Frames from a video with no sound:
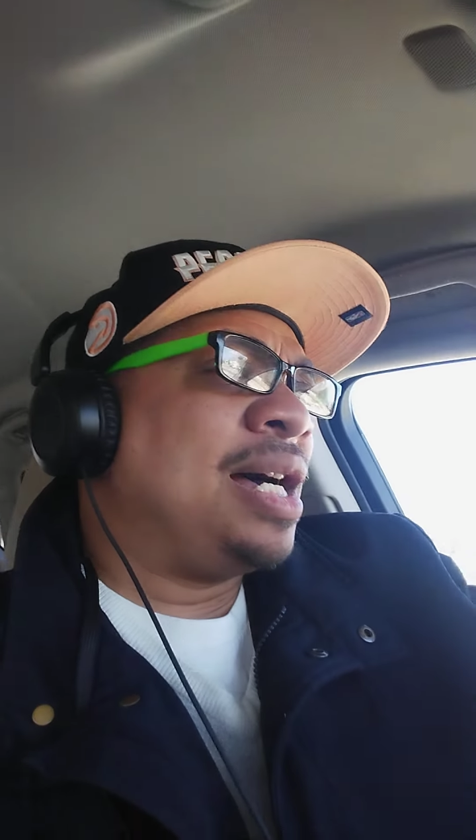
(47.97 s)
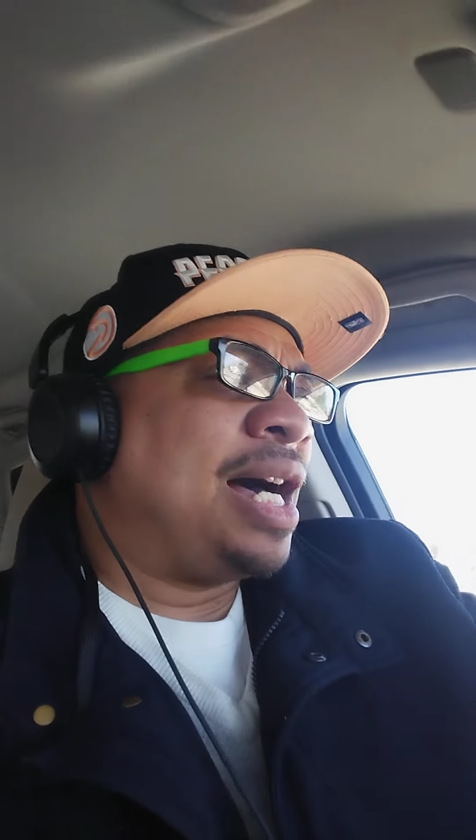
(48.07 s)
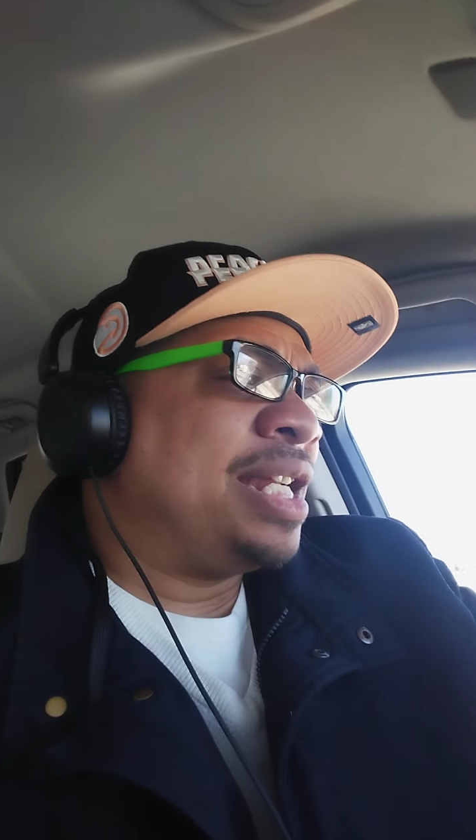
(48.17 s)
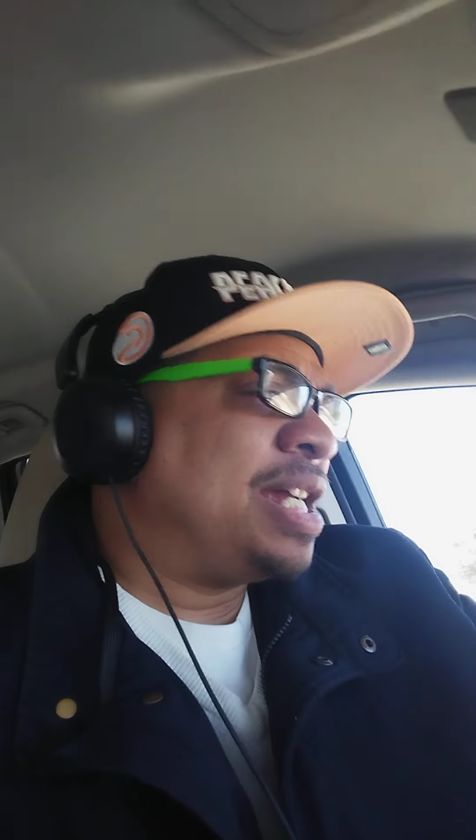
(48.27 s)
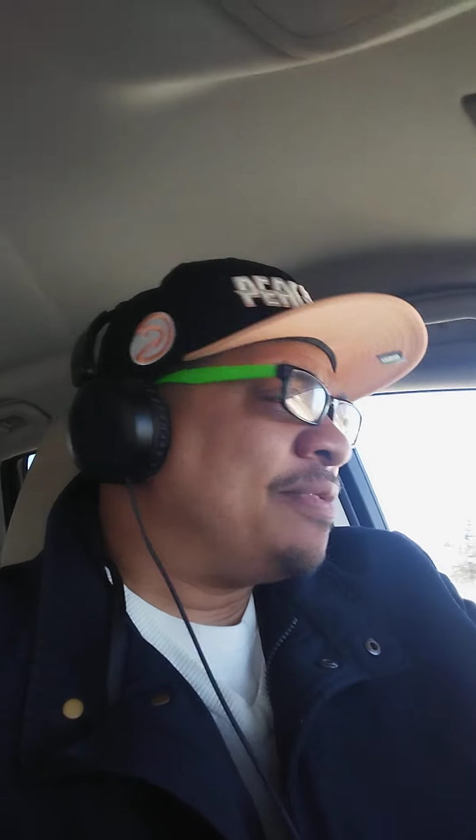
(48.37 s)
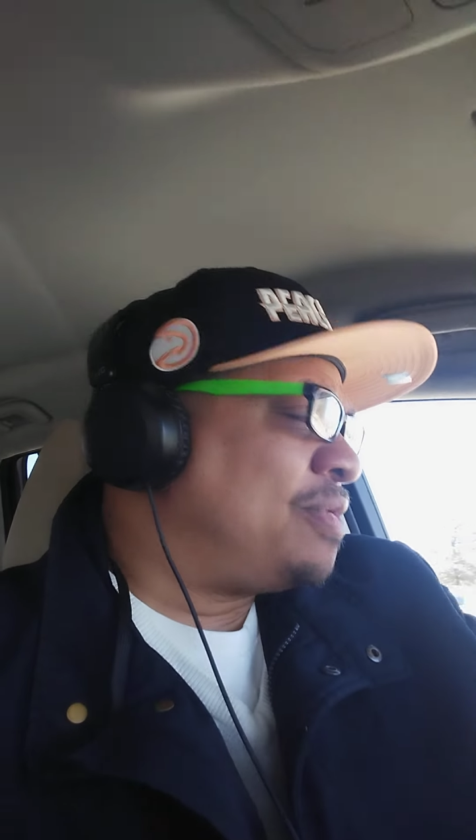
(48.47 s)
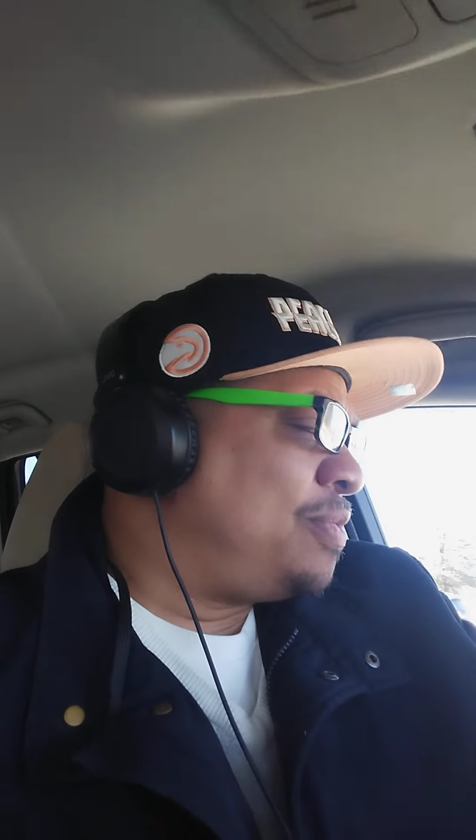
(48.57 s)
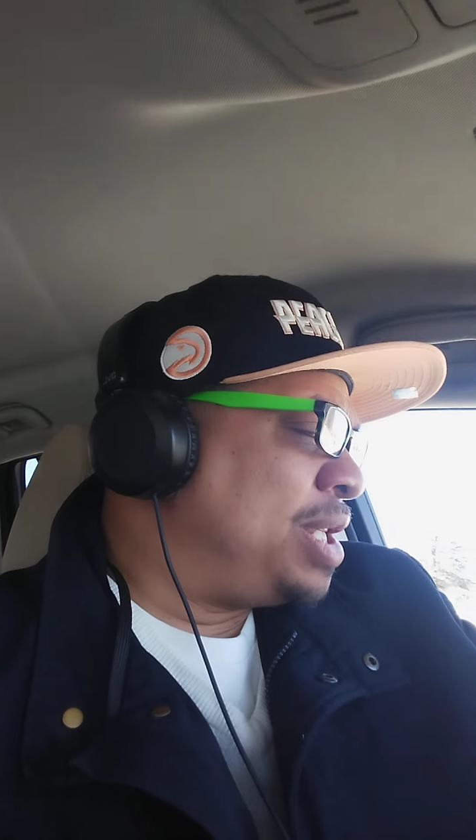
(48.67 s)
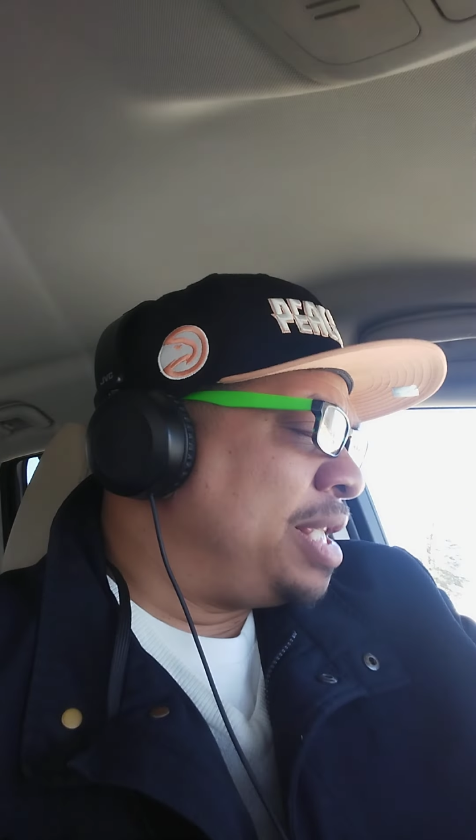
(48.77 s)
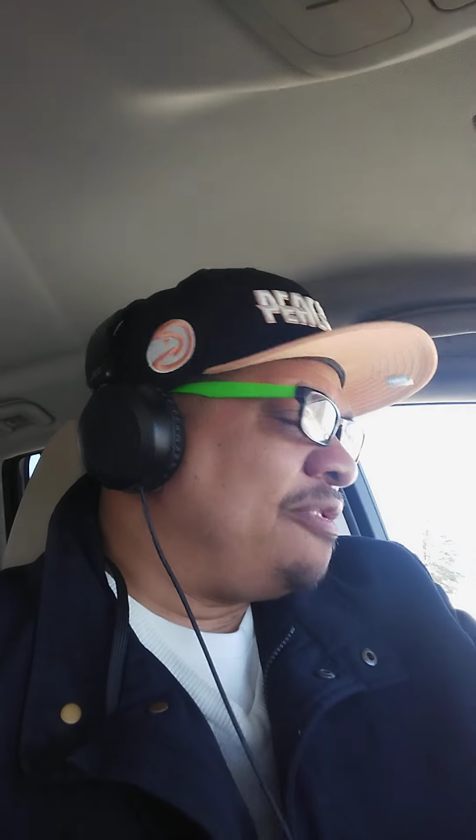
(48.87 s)
I never
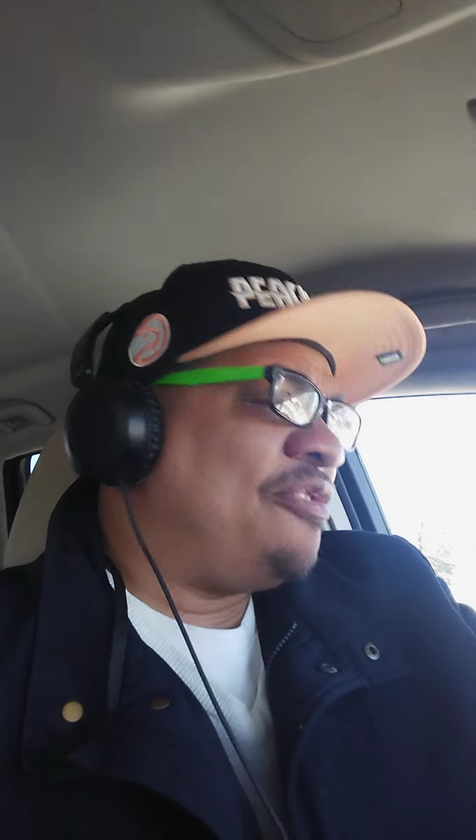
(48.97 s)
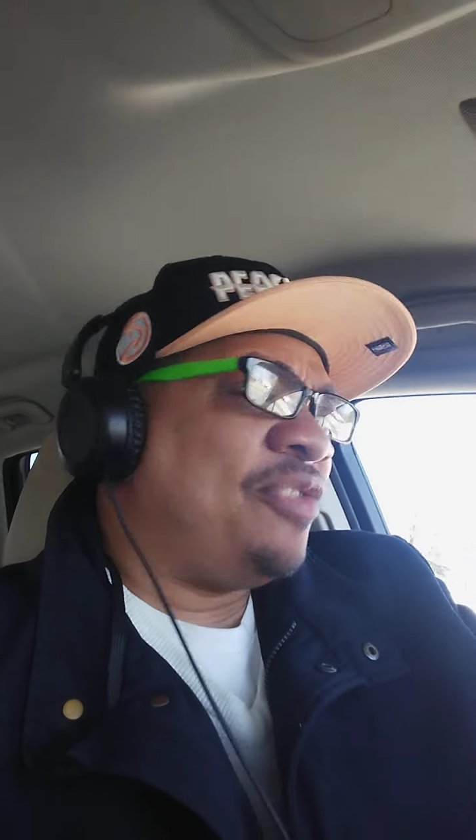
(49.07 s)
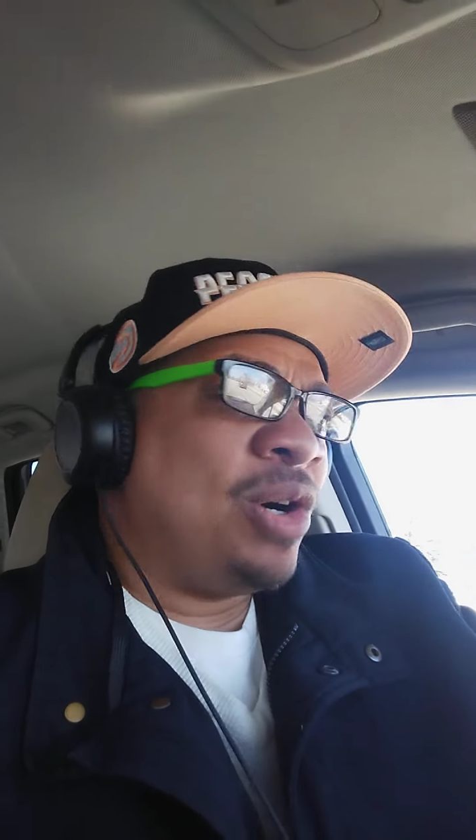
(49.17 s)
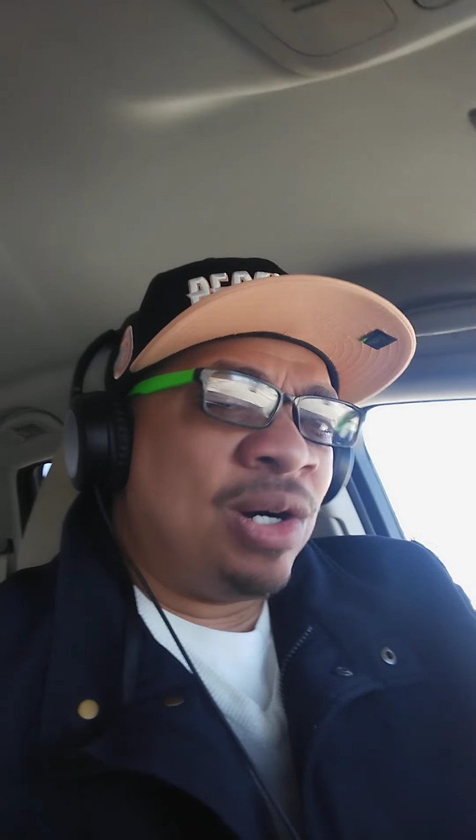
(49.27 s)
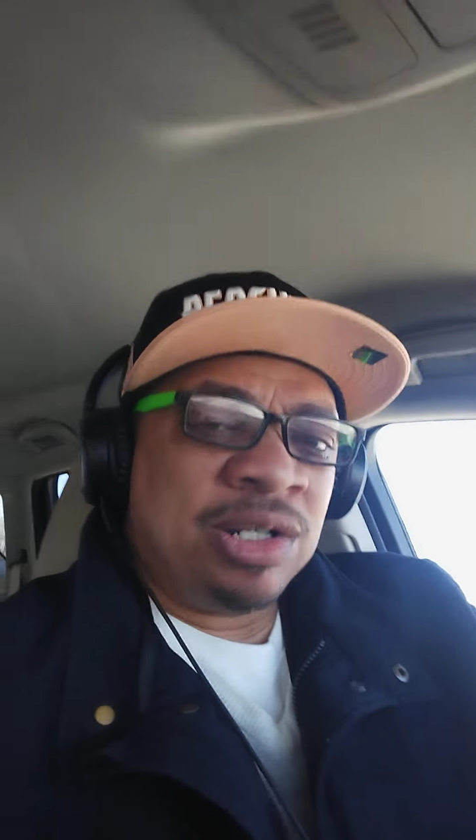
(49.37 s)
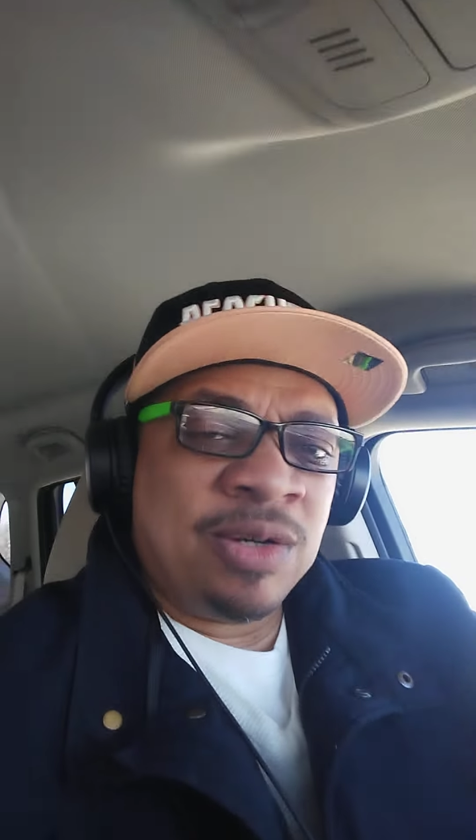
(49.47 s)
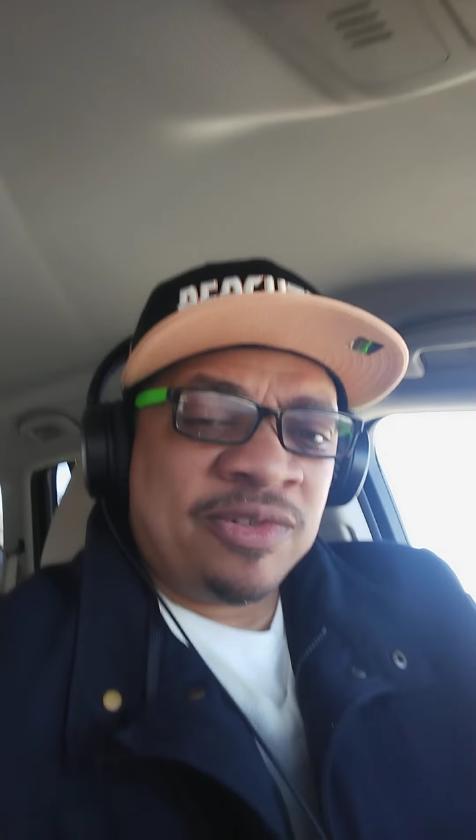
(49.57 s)
really fawned